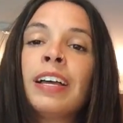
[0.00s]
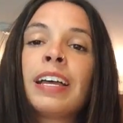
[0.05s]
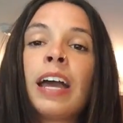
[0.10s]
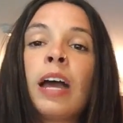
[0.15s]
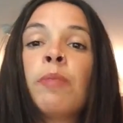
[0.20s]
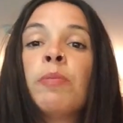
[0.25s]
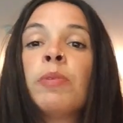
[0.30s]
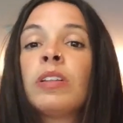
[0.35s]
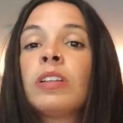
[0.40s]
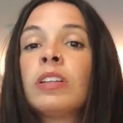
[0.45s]

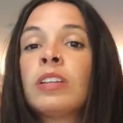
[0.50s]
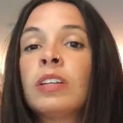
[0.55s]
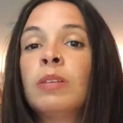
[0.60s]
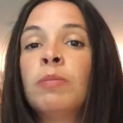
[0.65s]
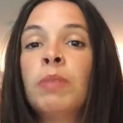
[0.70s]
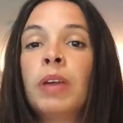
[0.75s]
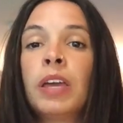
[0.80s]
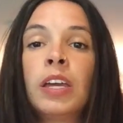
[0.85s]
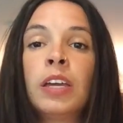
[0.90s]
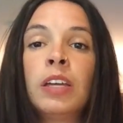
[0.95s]
chemically
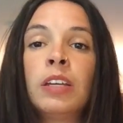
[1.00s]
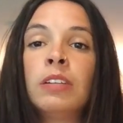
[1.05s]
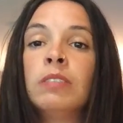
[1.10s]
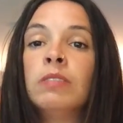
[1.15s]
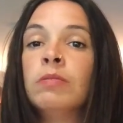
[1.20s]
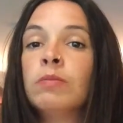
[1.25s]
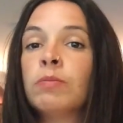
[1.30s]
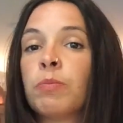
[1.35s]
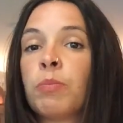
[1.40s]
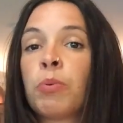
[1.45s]

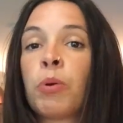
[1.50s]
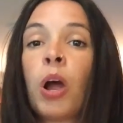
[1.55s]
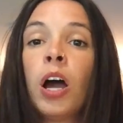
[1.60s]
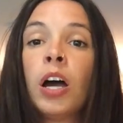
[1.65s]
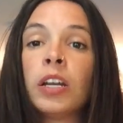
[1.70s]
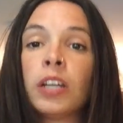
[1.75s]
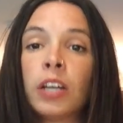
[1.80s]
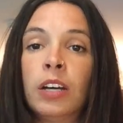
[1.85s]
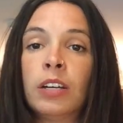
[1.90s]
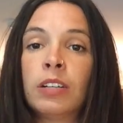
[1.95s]
made
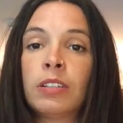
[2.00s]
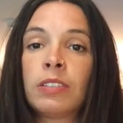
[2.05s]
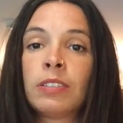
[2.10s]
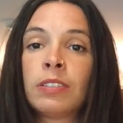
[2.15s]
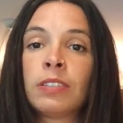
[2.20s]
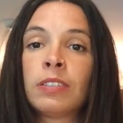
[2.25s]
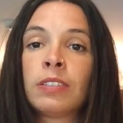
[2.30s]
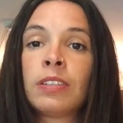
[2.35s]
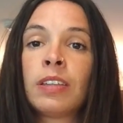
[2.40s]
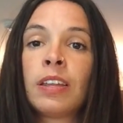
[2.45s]

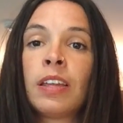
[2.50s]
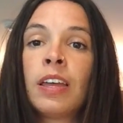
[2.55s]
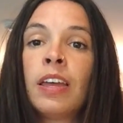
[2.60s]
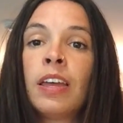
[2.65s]
products.